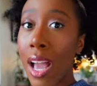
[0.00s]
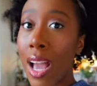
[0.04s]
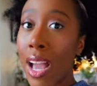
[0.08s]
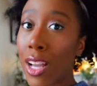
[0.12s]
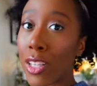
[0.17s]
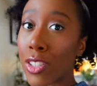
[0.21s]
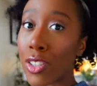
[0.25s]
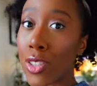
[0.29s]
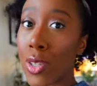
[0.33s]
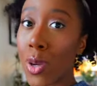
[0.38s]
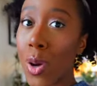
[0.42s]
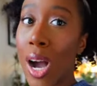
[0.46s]

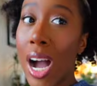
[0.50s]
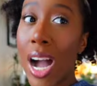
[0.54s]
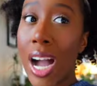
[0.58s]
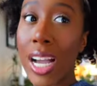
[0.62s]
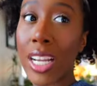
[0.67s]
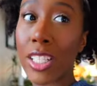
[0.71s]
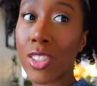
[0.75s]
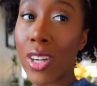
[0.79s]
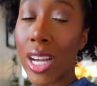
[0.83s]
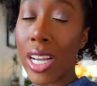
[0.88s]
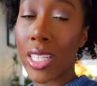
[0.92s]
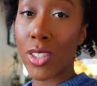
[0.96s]
And so
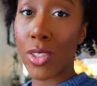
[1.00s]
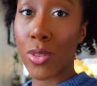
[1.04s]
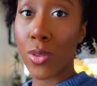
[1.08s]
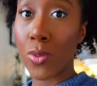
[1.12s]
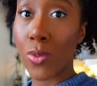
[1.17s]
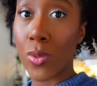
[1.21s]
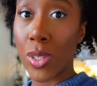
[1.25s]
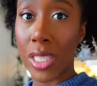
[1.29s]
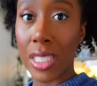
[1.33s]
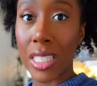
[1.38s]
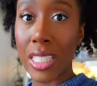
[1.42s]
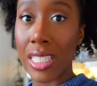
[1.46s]
I tried to
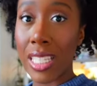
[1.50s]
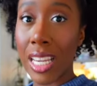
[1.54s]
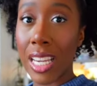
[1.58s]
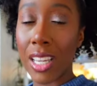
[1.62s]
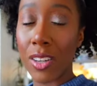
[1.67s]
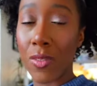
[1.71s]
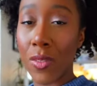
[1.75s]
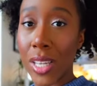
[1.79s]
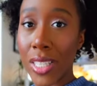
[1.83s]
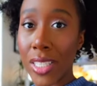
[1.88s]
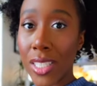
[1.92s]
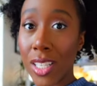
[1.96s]
really take
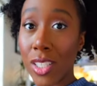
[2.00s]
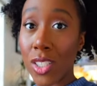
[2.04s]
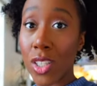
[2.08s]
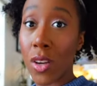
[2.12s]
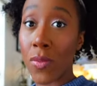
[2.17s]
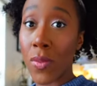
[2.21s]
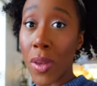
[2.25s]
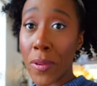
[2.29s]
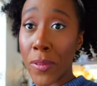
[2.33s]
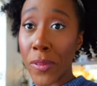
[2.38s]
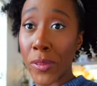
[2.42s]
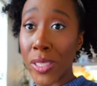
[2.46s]
advantage
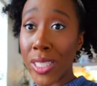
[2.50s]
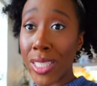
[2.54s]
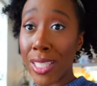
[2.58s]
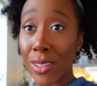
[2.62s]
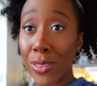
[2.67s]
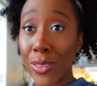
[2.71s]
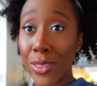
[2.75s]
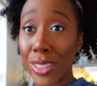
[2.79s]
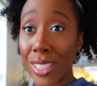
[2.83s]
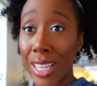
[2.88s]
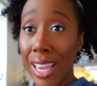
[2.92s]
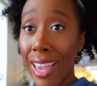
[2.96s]
of every
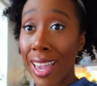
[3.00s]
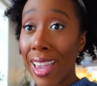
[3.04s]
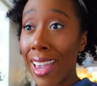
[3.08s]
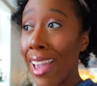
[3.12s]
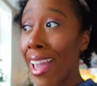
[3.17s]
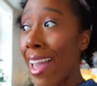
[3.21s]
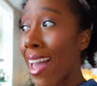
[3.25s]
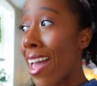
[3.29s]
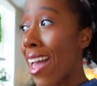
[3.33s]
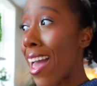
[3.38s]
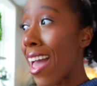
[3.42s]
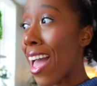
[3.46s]
single
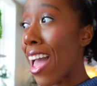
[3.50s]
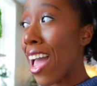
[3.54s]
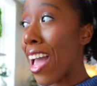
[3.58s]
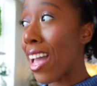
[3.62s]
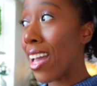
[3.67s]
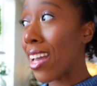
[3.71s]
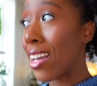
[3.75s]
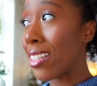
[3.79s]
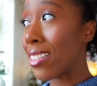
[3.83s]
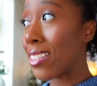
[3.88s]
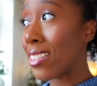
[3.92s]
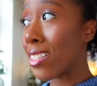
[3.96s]
day
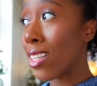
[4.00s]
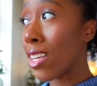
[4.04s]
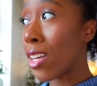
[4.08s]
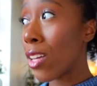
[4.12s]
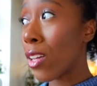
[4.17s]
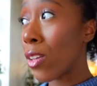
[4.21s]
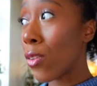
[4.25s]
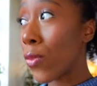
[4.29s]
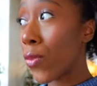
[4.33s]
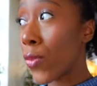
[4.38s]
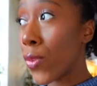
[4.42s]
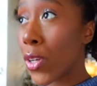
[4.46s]
and
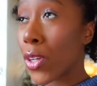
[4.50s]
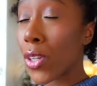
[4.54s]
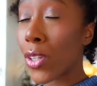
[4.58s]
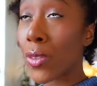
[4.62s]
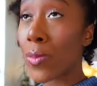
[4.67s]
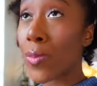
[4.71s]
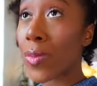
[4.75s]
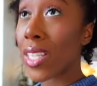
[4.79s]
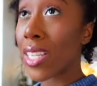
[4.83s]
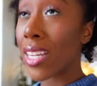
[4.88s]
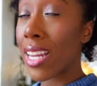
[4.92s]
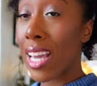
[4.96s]

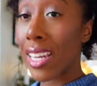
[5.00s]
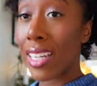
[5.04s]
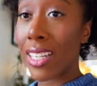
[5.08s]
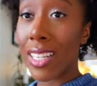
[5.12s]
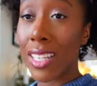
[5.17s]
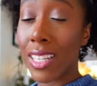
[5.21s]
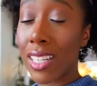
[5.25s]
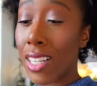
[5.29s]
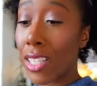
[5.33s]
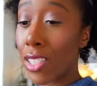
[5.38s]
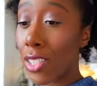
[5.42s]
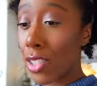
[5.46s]
filmed and
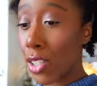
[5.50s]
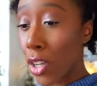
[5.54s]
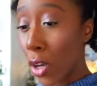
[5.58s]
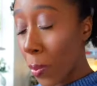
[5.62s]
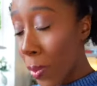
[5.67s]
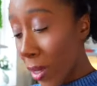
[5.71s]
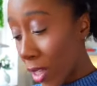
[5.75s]
edited and took